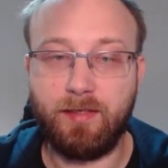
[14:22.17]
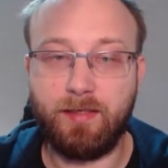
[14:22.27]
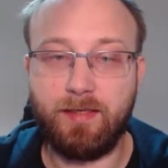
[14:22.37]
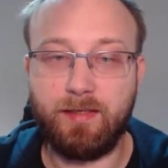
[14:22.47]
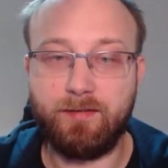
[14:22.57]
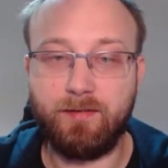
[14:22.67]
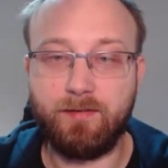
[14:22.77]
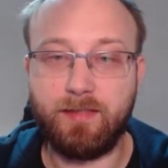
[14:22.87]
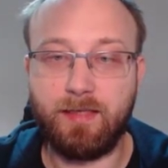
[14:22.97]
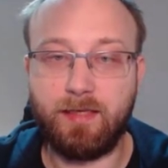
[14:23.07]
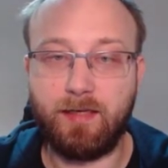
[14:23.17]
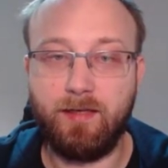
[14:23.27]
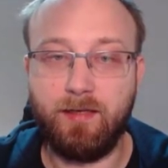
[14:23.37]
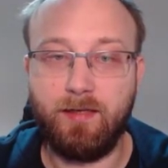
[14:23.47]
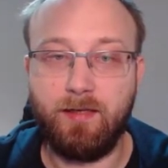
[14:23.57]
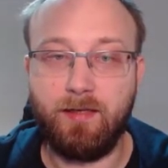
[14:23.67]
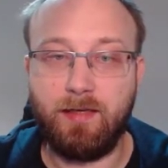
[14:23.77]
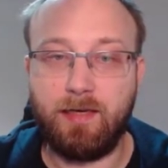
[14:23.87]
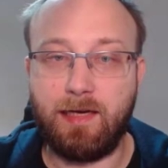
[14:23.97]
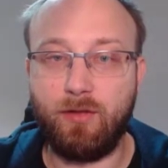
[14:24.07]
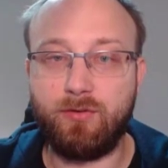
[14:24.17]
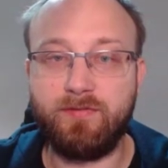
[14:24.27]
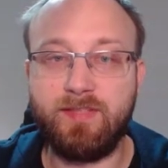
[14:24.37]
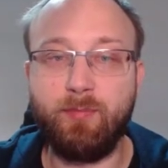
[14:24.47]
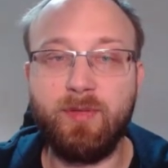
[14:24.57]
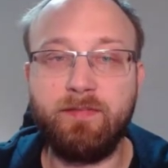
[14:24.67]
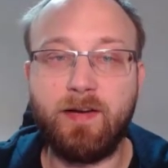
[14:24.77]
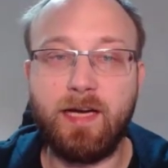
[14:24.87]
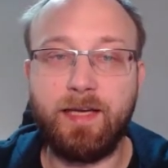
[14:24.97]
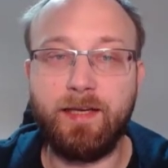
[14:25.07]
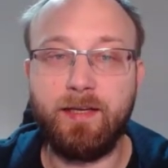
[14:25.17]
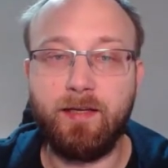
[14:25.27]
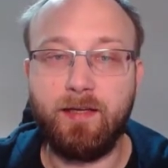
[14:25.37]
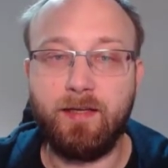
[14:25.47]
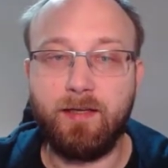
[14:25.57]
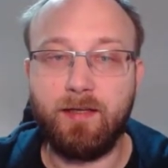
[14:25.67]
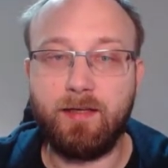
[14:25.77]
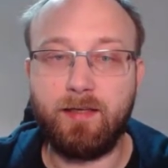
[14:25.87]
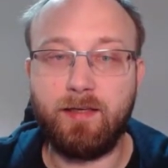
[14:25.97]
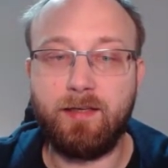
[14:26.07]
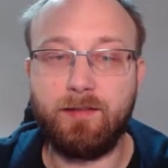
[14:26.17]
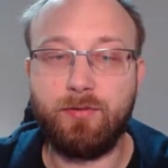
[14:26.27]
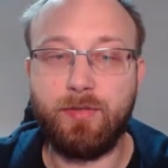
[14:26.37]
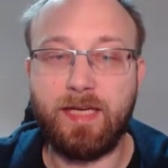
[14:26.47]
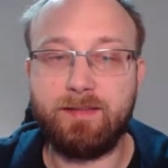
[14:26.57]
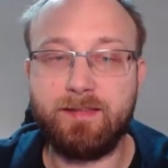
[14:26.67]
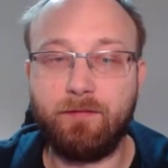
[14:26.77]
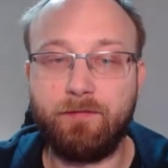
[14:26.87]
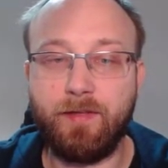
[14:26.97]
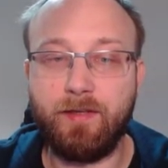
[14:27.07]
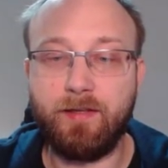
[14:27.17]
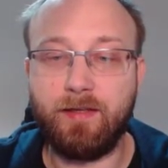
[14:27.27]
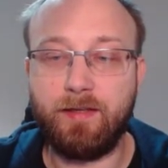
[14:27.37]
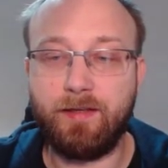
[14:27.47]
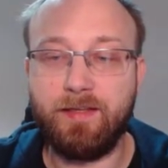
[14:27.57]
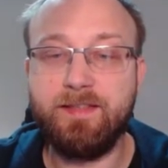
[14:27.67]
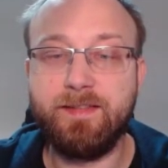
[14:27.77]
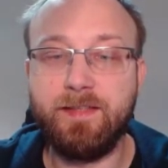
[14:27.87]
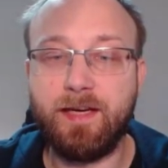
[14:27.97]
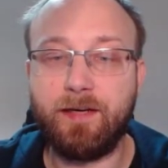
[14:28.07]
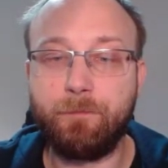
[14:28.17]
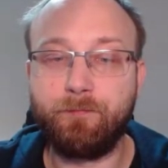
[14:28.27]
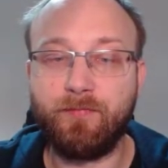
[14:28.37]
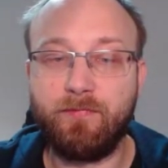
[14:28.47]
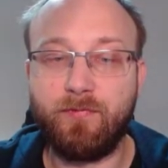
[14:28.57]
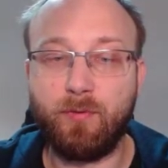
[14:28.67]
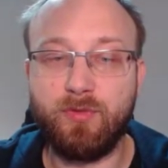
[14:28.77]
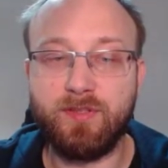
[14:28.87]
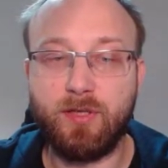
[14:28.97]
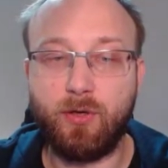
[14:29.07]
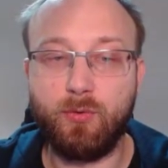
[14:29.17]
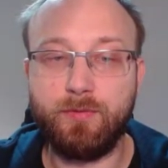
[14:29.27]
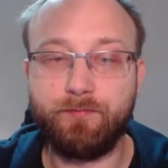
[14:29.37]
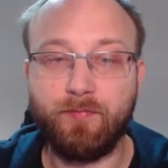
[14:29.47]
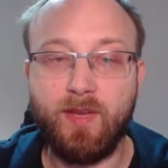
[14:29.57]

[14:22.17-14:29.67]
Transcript: I guess there's like a lot of simplify to get something easier from this code.